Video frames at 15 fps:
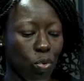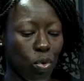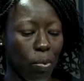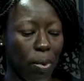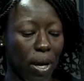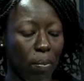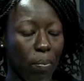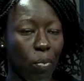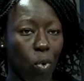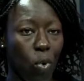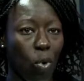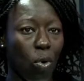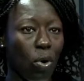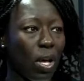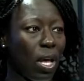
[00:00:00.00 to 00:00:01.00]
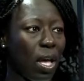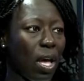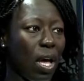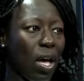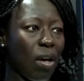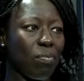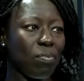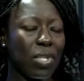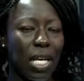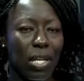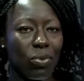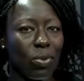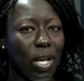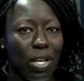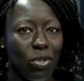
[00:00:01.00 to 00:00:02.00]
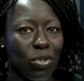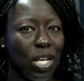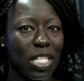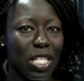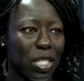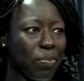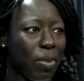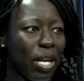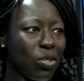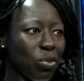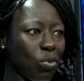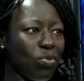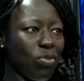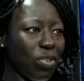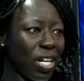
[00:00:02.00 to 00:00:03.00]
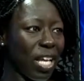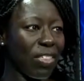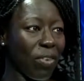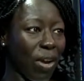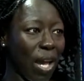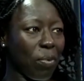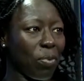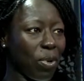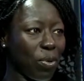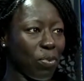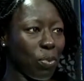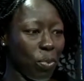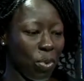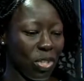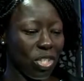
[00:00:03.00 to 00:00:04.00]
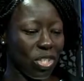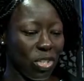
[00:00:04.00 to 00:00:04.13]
to talk about more, Daniel and I could, I suspect, talk for another hour if we